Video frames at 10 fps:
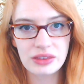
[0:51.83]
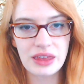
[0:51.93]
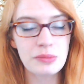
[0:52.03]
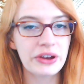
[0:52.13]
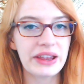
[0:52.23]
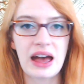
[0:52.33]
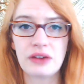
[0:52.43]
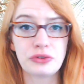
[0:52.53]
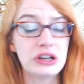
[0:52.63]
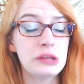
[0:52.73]
They might have
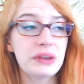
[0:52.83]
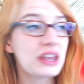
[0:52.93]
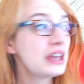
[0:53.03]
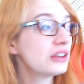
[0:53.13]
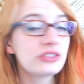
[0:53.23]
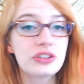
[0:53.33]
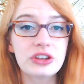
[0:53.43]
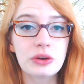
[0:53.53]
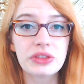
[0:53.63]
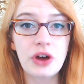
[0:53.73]
really big ears to
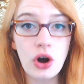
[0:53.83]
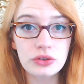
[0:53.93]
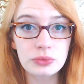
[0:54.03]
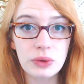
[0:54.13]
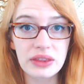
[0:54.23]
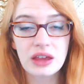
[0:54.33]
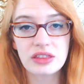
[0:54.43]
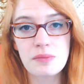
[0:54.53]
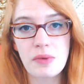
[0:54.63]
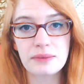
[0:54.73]
deal with the hot weather. They
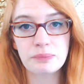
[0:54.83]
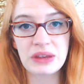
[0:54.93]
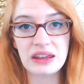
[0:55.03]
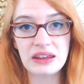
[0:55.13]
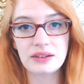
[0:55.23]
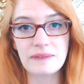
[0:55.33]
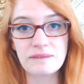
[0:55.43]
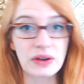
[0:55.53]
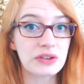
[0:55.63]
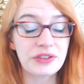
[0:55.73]
might be
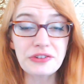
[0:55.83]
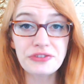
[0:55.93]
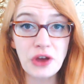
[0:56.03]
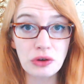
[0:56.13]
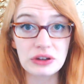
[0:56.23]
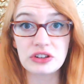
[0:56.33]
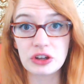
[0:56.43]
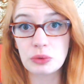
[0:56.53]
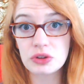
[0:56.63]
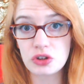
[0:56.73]
very, very furry to
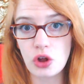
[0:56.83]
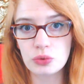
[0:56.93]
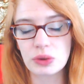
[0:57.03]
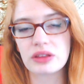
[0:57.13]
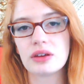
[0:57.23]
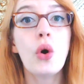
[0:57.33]
deal with cold weather.